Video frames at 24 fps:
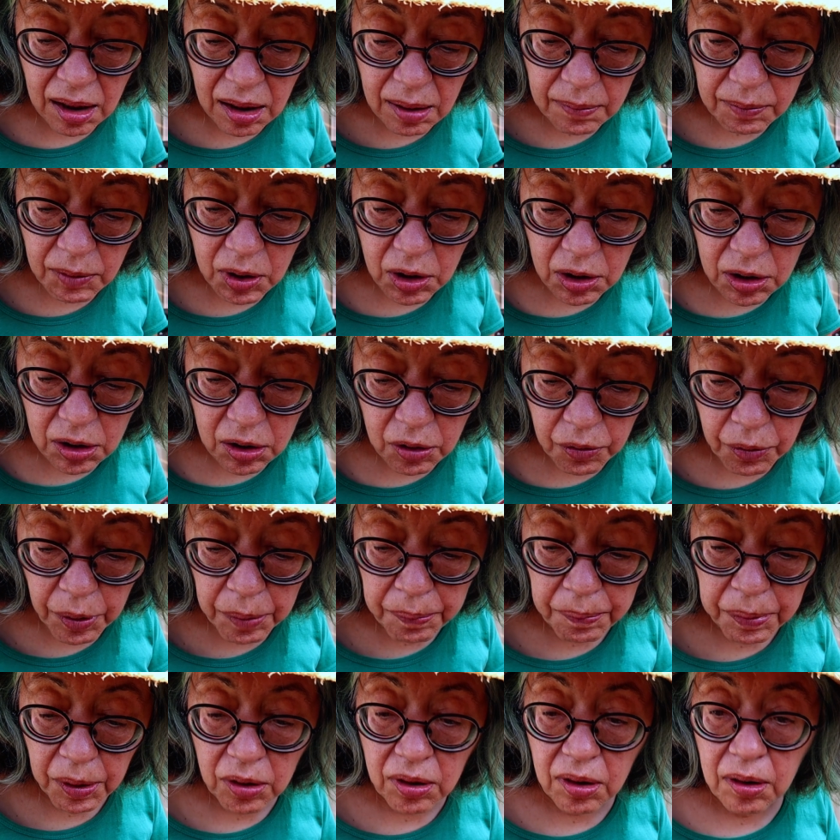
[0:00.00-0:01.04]
I'm not going to
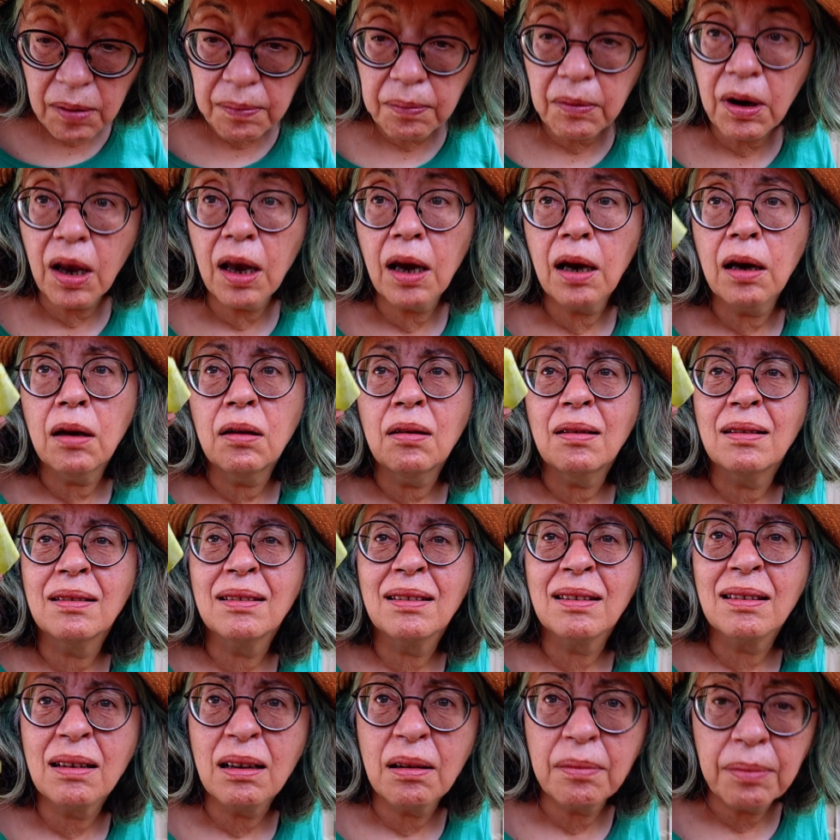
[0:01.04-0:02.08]
repot them now.
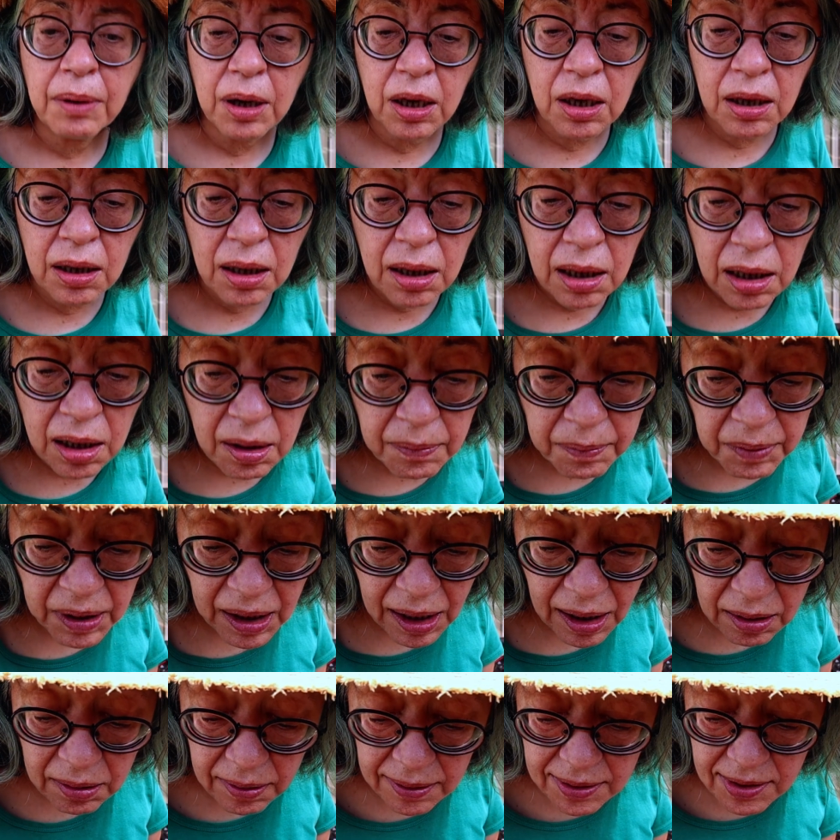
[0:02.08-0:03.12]
I'm going to let them
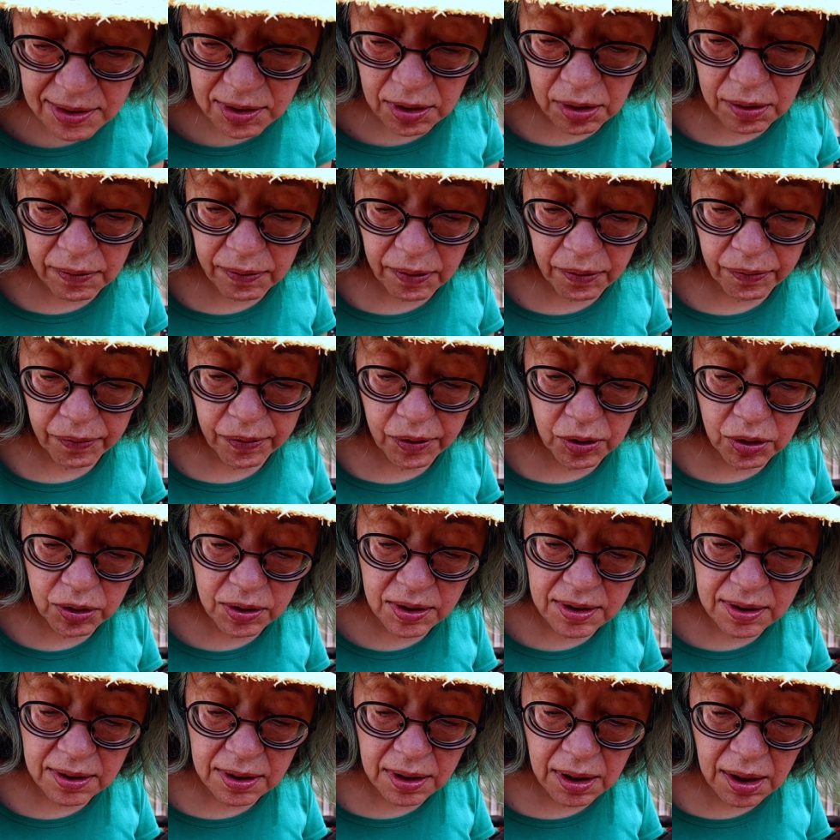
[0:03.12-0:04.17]
callus over
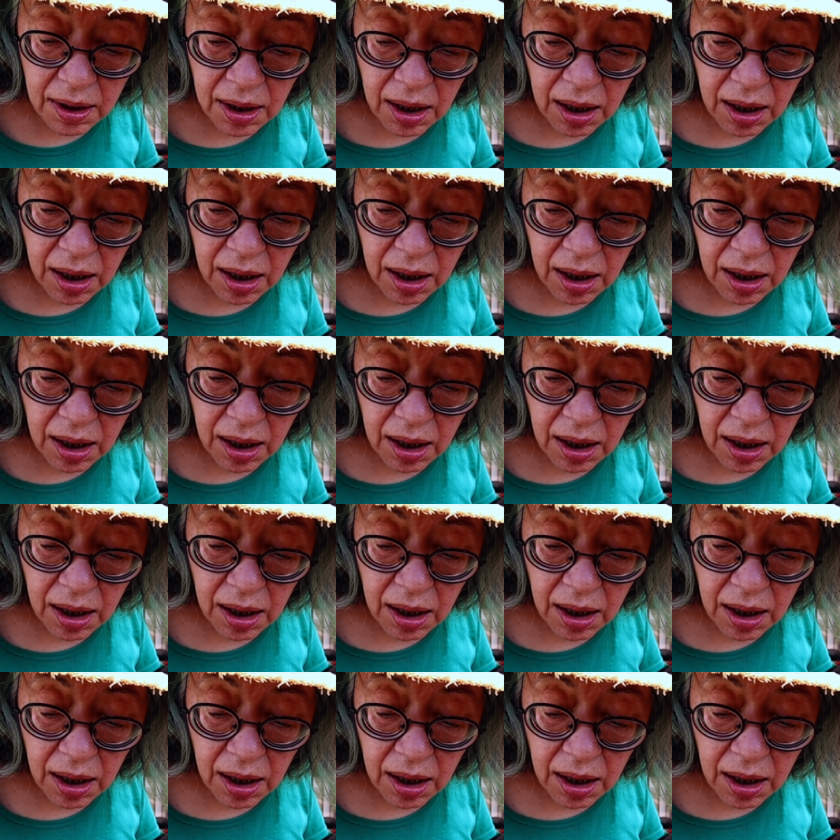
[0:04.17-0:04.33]
first.